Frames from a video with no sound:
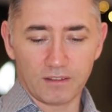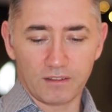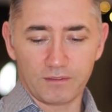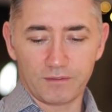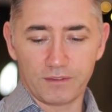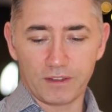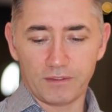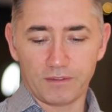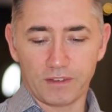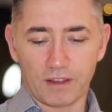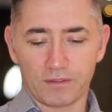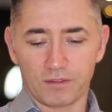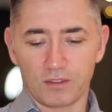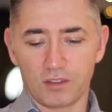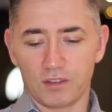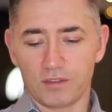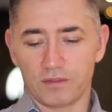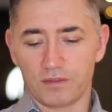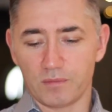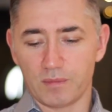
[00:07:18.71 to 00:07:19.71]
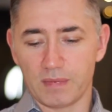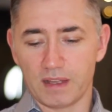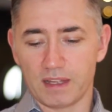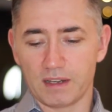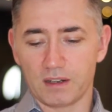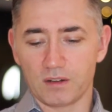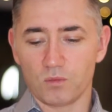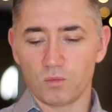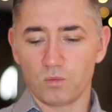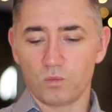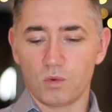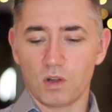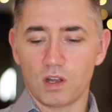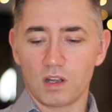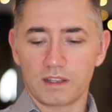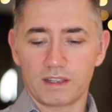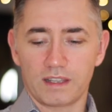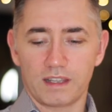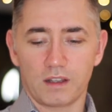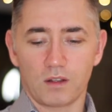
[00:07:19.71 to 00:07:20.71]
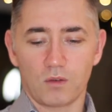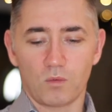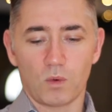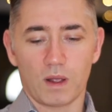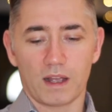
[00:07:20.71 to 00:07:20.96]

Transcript: Fifth Avenue for Men Working